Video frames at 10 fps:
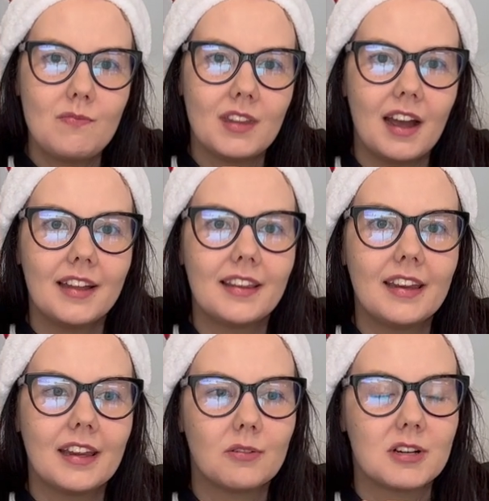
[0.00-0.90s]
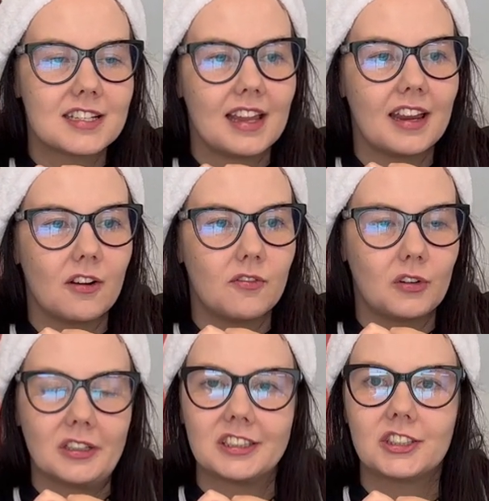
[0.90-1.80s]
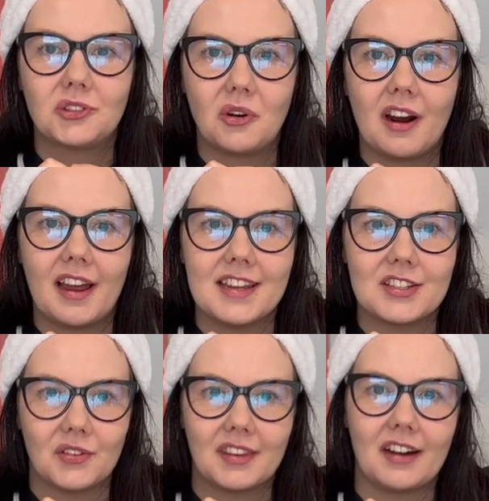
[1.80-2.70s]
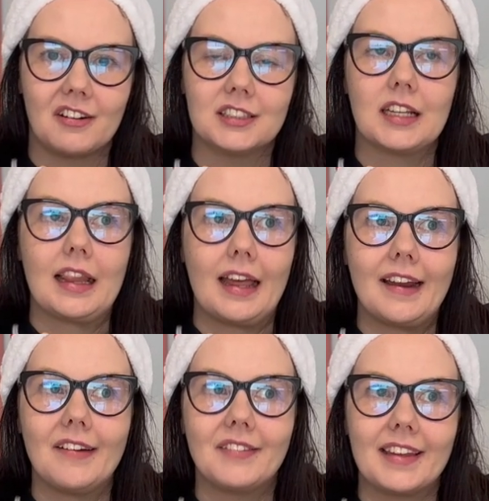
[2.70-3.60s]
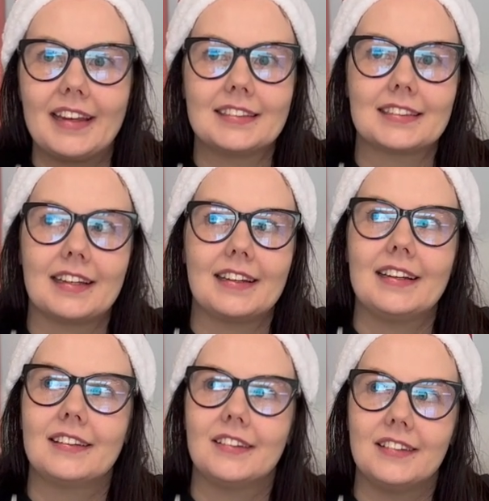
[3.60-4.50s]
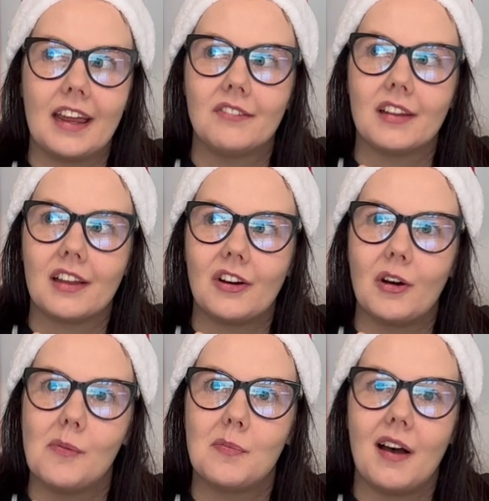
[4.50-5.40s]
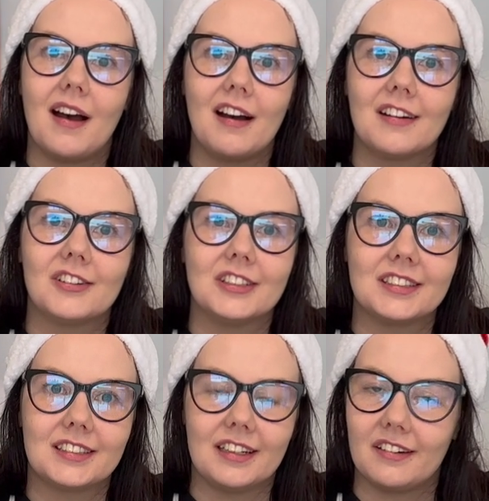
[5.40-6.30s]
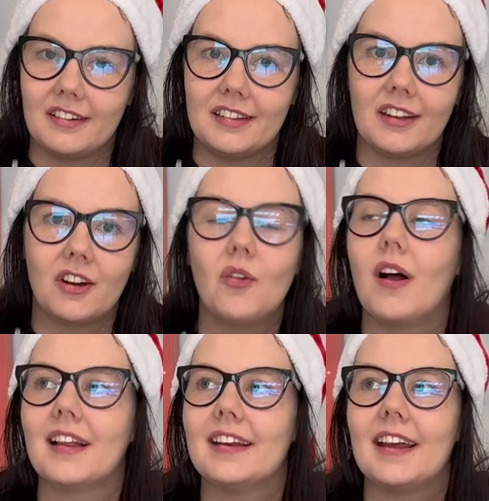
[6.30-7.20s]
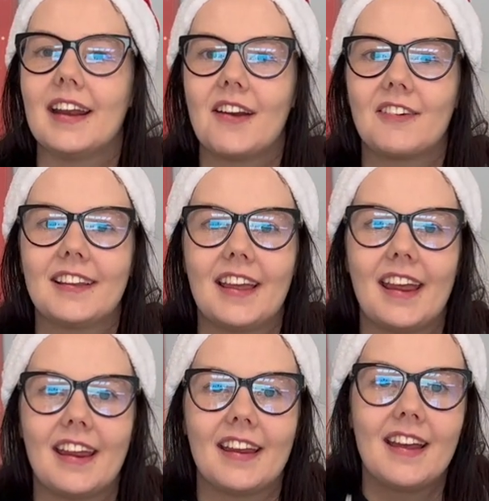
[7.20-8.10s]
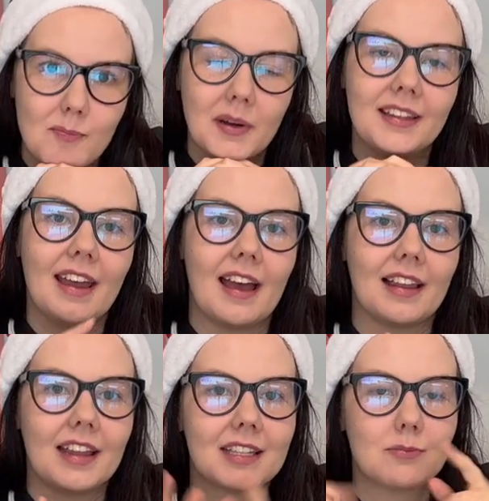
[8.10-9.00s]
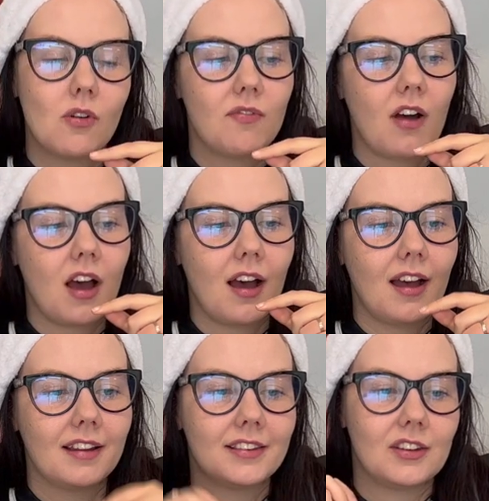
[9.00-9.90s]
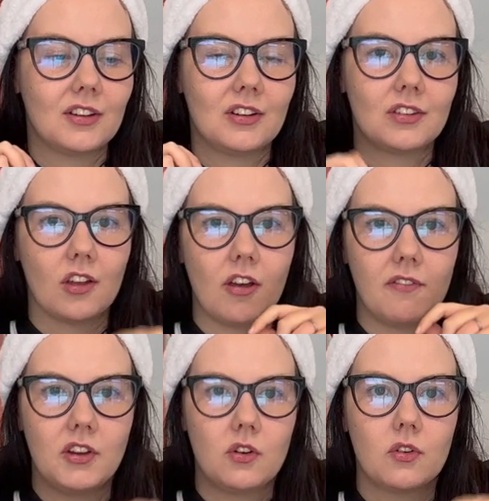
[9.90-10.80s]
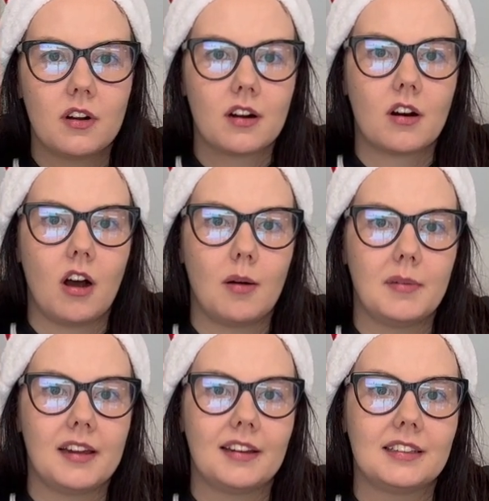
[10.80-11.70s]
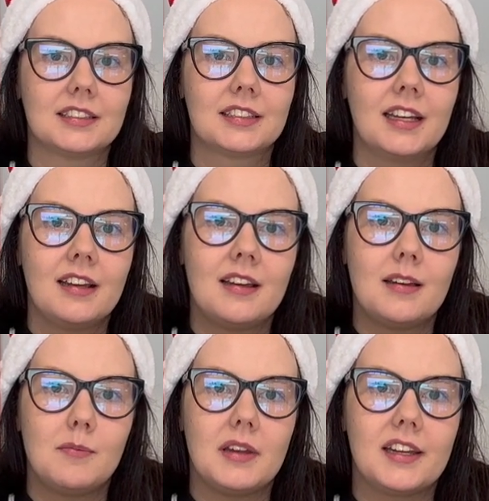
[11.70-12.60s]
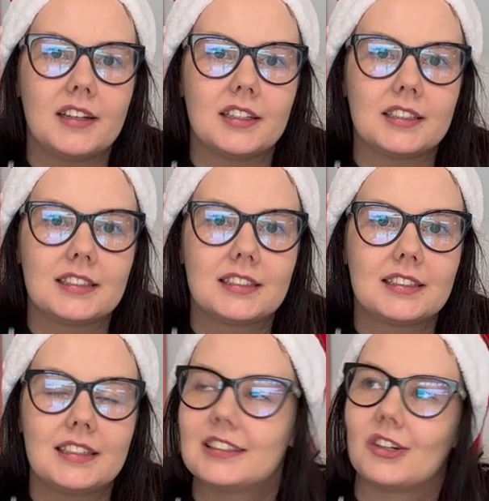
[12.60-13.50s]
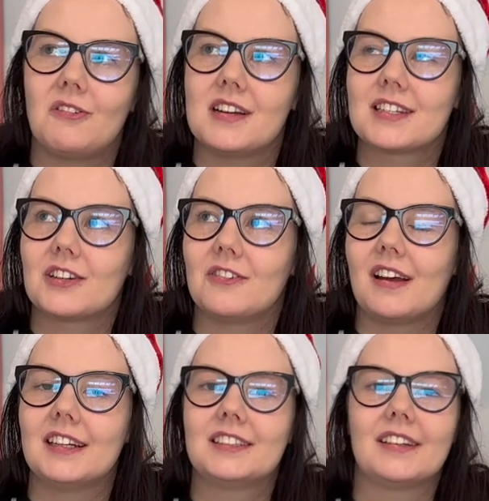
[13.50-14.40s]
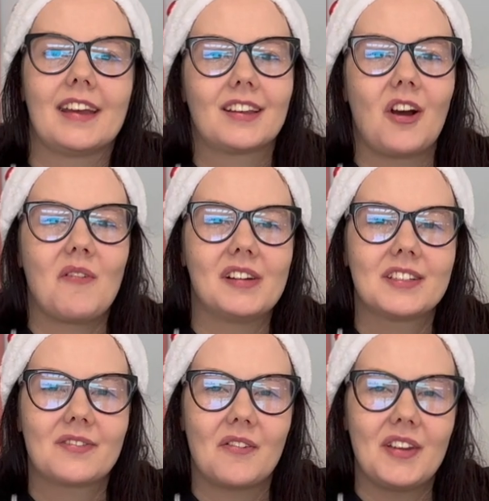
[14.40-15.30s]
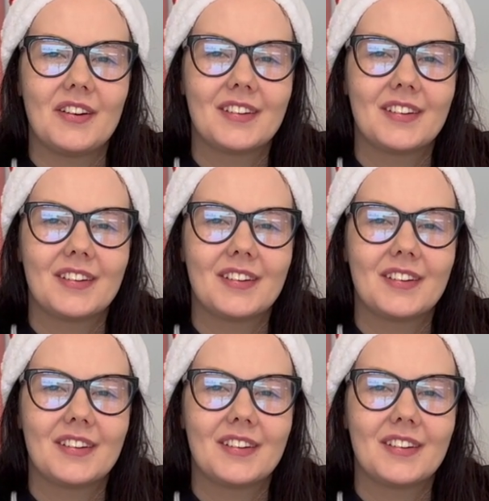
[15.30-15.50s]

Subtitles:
I think it was like a first try, so there is a lot of things I need to develop considering the quality and everything. But yeah, let's move on to the viewer comments because it's always so nice to get comments from you.